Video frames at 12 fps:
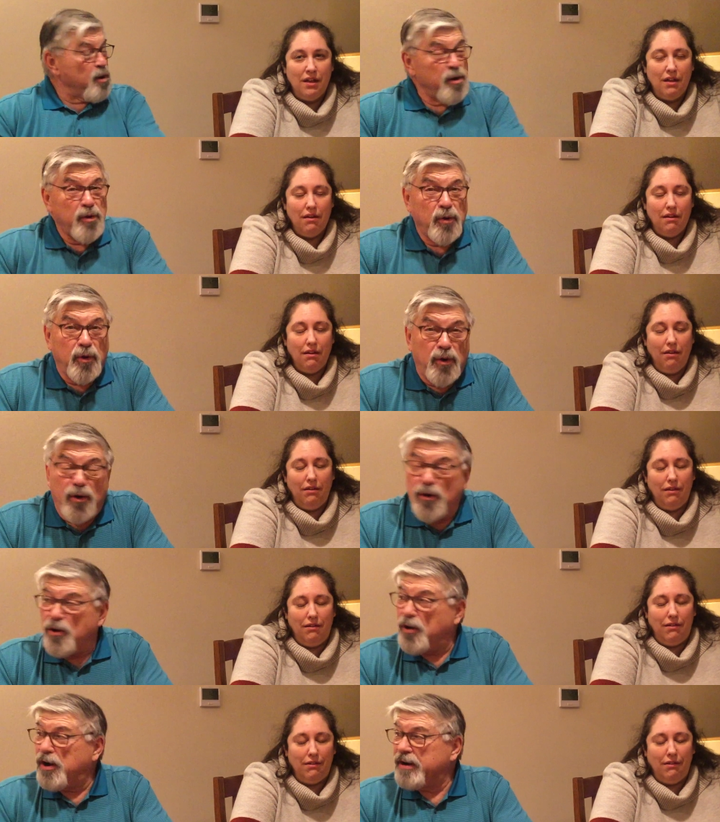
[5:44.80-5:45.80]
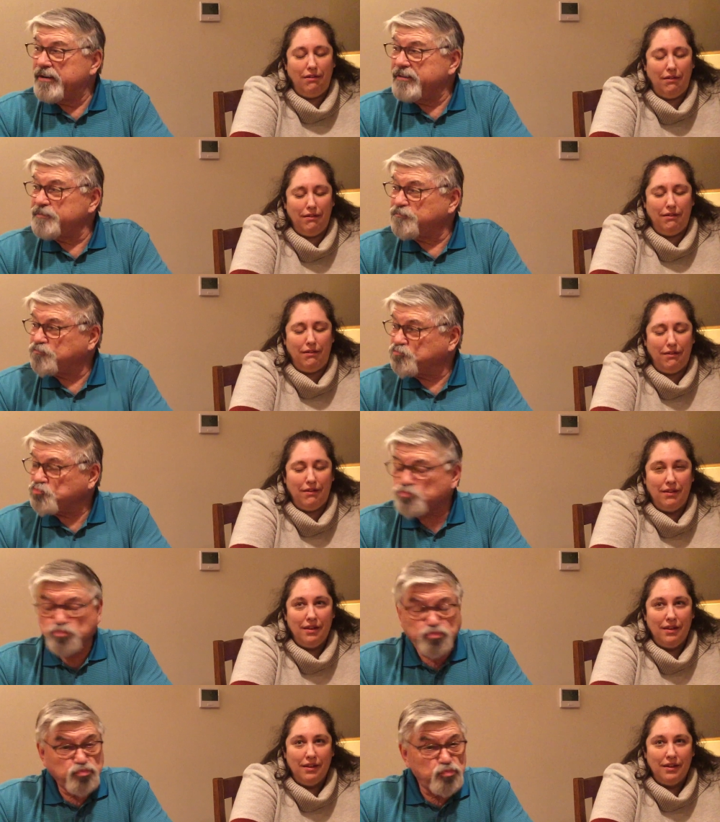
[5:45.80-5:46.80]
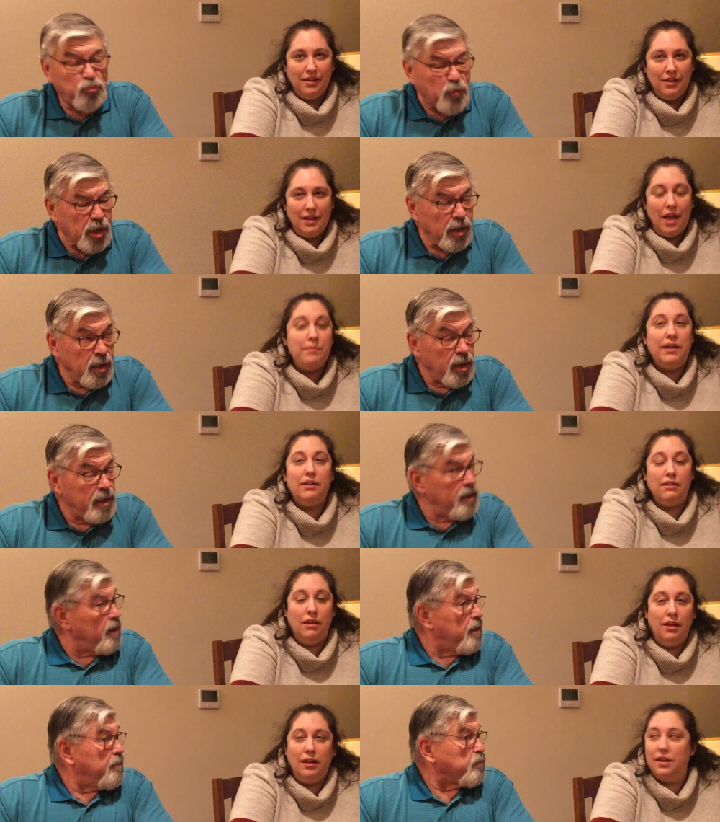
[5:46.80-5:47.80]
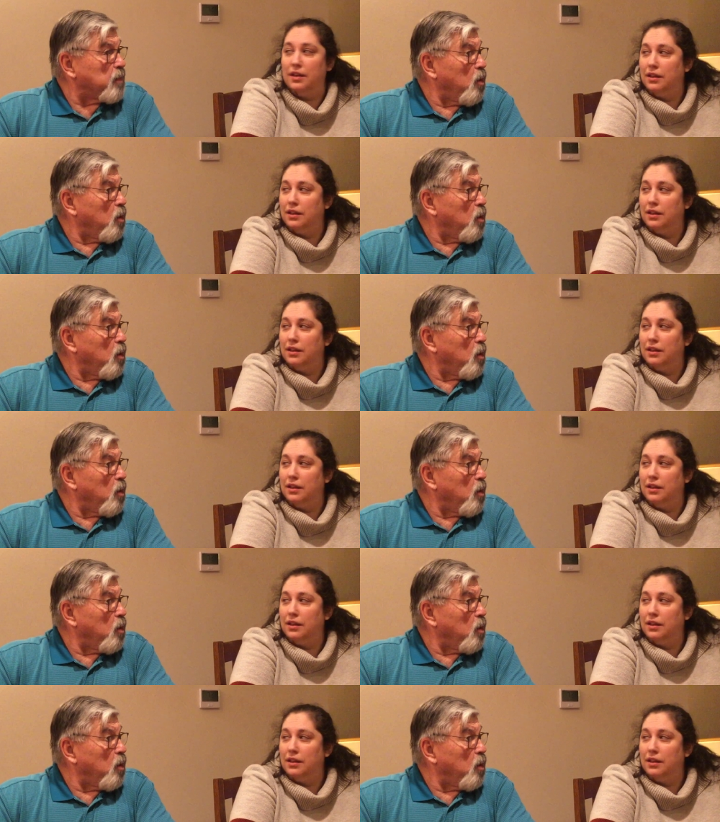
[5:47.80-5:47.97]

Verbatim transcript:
Speaker 1: She wishes we had like a whole storage full of these. I'm